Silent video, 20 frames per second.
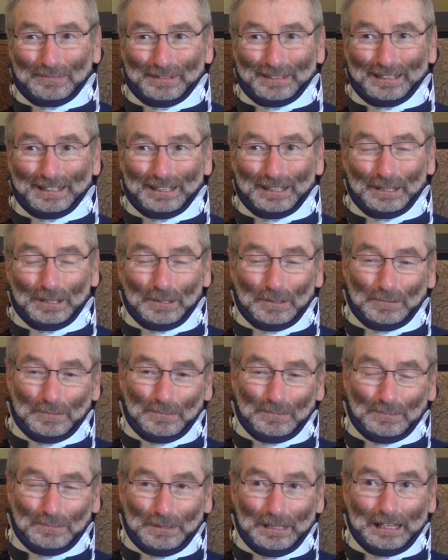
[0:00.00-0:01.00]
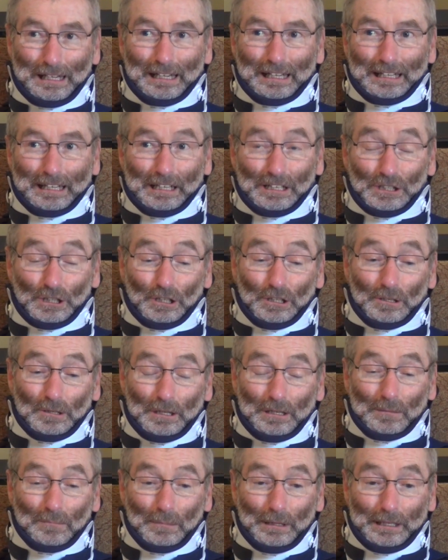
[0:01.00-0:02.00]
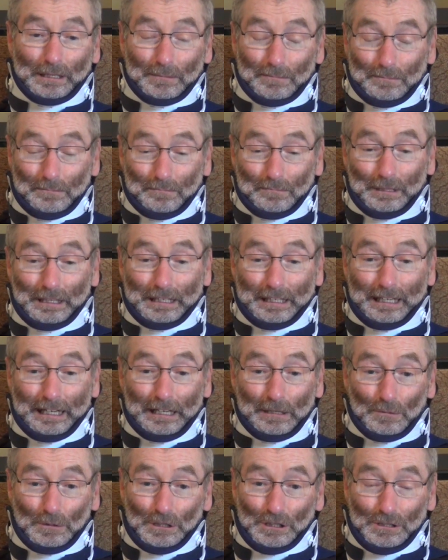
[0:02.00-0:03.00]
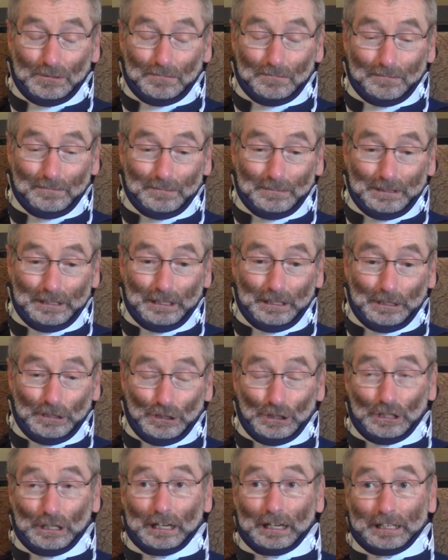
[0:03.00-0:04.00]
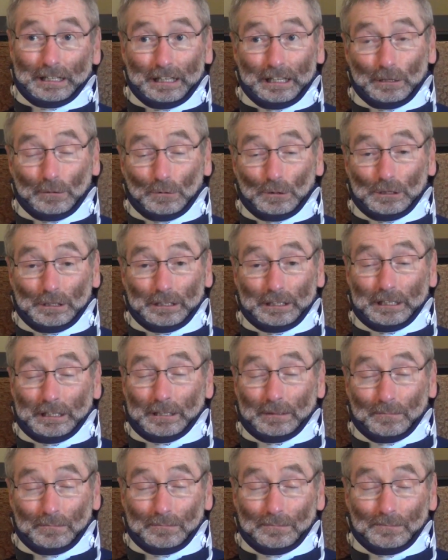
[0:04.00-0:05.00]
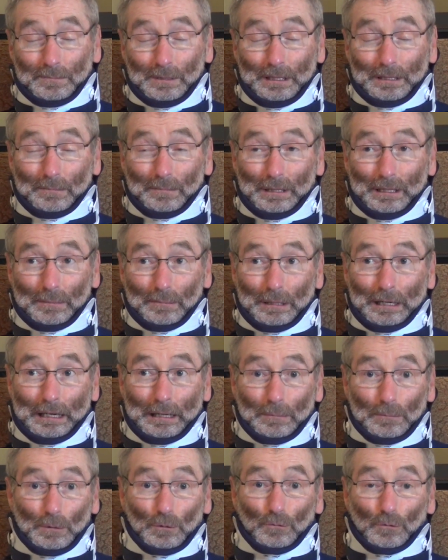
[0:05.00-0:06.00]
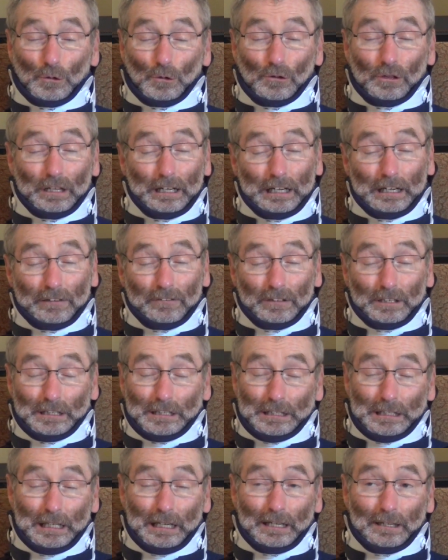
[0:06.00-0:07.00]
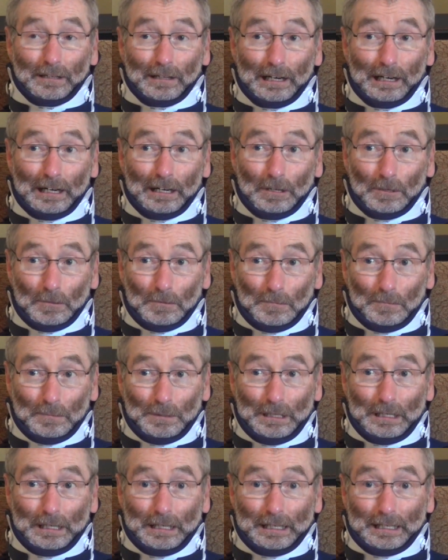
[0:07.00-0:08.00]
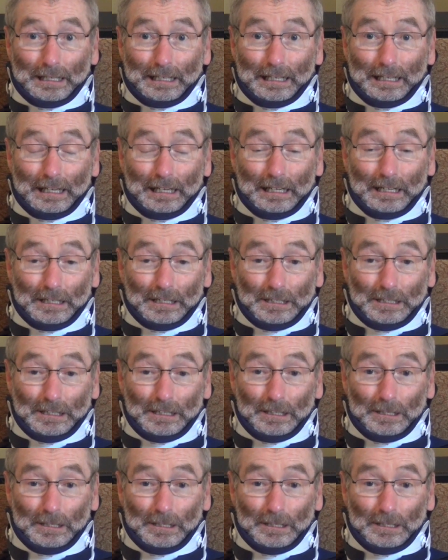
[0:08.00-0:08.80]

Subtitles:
So my dad was John Edward Lee, and my mom Ruth Evelyn Lau, and